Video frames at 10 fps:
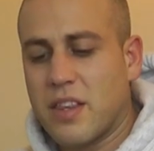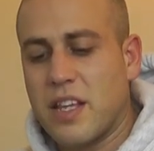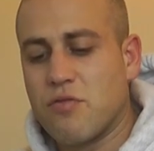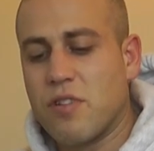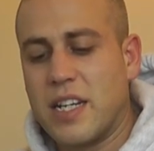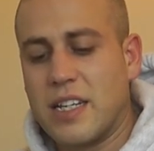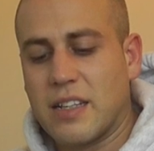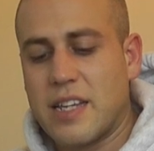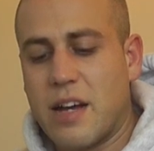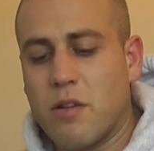this really
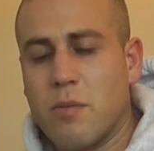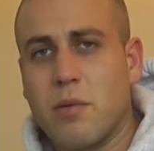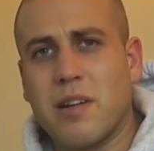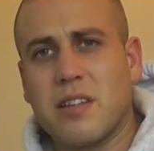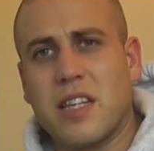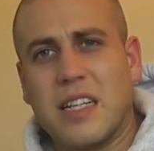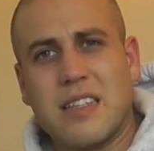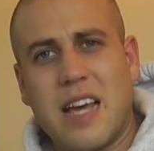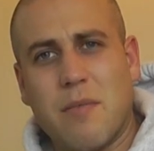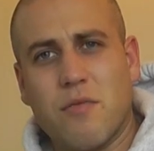does help, whereas I think the
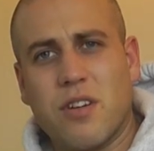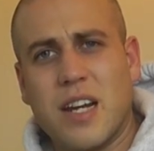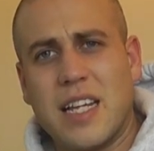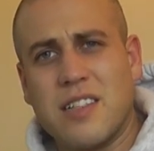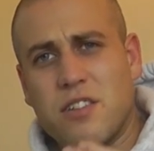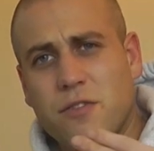Tamron lens,